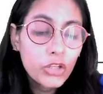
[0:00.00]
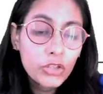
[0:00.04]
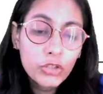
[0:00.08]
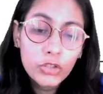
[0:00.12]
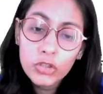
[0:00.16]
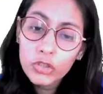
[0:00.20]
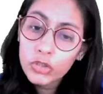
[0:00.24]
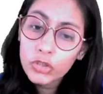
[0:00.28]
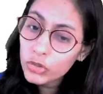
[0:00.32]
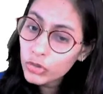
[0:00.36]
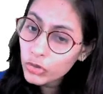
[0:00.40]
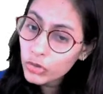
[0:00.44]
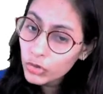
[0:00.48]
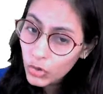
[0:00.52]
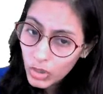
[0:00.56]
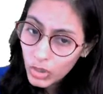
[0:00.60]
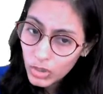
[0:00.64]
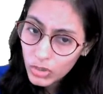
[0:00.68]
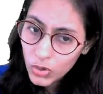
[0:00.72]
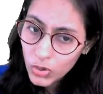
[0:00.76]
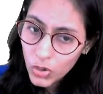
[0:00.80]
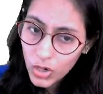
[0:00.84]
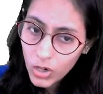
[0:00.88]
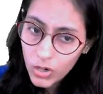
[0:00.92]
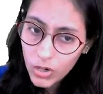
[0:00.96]
You should
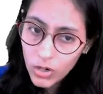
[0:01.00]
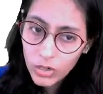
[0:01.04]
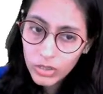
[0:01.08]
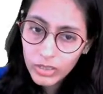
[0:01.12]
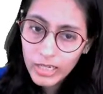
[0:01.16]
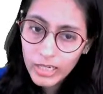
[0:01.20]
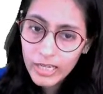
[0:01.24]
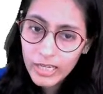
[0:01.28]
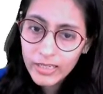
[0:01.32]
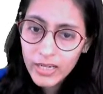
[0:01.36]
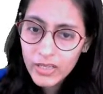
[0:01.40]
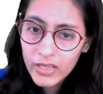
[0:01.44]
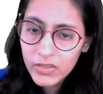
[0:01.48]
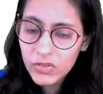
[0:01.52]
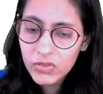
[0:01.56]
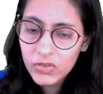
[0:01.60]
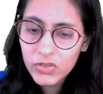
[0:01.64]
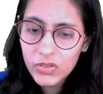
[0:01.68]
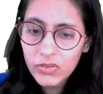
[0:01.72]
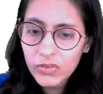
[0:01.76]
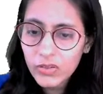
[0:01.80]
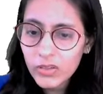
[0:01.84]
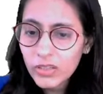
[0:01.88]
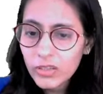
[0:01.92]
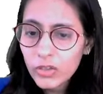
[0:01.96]
not honk
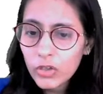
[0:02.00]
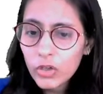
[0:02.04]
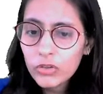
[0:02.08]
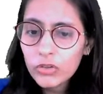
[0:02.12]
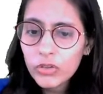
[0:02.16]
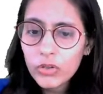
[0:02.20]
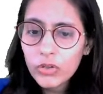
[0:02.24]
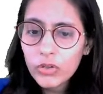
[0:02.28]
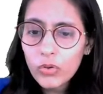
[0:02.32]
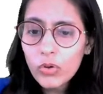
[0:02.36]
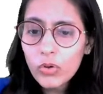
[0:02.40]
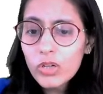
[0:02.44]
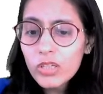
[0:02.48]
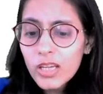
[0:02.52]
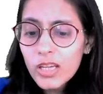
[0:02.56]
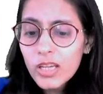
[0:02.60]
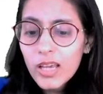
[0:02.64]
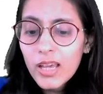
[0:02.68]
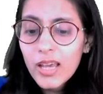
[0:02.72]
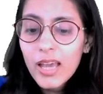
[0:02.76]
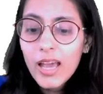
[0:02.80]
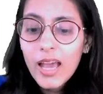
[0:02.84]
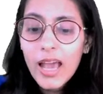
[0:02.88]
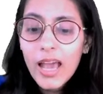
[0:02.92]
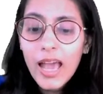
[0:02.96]
unnecessarily on the road.
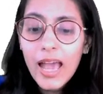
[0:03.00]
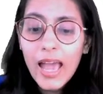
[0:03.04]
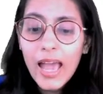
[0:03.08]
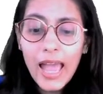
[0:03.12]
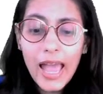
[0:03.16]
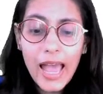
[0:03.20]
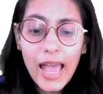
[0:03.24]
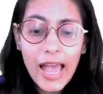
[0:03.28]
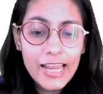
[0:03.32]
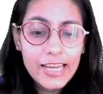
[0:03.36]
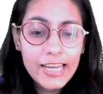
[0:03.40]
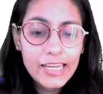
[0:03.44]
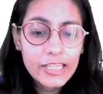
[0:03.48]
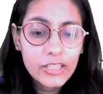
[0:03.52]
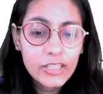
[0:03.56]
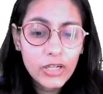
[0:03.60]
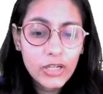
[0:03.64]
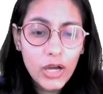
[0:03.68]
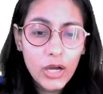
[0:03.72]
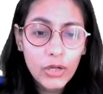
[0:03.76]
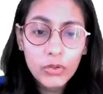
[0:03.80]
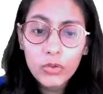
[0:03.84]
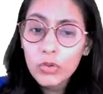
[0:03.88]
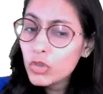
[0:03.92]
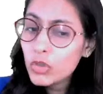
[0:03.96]
And
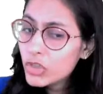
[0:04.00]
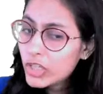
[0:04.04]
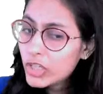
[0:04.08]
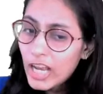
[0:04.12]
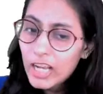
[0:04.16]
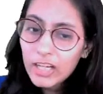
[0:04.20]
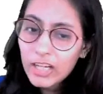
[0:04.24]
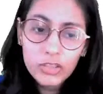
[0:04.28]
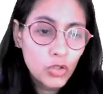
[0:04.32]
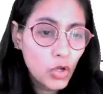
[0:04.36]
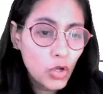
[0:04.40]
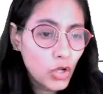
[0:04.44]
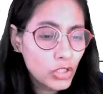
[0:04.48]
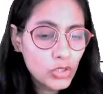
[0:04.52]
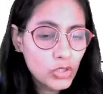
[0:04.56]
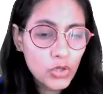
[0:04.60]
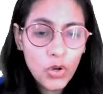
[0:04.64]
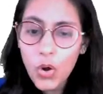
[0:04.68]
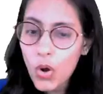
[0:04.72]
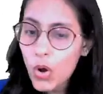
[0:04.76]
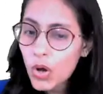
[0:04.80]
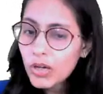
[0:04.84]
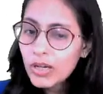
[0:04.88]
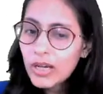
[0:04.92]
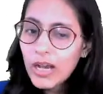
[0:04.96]
you shall not
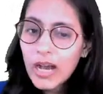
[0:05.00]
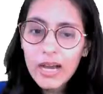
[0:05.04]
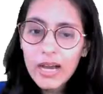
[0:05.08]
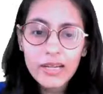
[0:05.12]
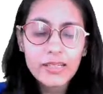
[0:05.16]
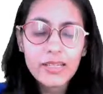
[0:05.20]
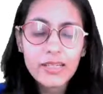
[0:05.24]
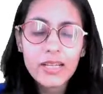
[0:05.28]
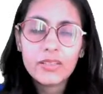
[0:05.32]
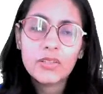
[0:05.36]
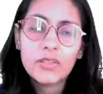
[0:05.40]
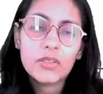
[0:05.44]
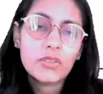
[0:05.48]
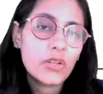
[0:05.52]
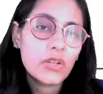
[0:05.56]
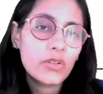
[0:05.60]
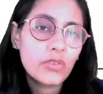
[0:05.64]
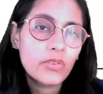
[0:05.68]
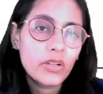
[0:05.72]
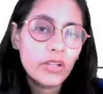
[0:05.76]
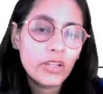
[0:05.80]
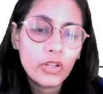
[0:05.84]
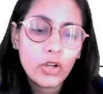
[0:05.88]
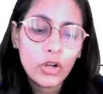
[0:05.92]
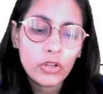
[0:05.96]
honk
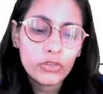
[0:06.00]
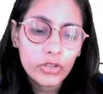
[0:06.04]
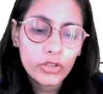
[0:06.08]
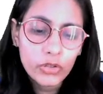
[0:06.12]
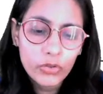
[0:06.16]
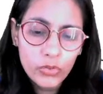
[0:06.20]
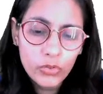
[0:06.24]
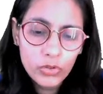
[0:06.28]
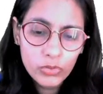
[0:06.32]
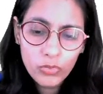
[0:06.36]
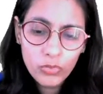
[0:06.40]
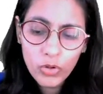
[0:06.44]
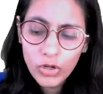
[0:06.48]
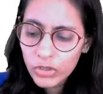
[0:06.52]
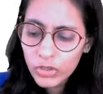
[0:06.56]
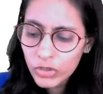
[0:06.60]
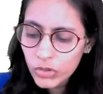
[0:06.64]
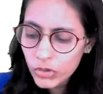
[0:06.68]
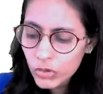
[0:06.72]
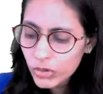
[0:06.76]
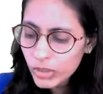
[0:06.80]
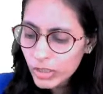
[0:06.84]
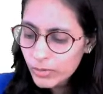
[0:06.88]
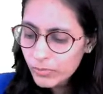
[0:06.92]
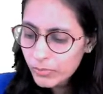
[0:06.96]
unnecessarily on the road. What
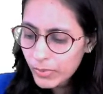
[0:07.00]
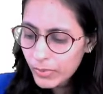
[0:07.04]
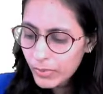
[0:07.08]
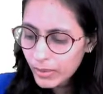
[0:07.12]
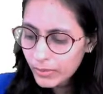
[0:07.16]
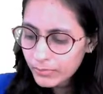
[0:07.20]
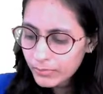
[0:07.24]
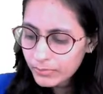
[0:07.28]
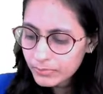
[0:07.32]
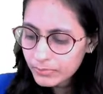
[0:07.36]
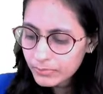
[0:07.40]
should it be?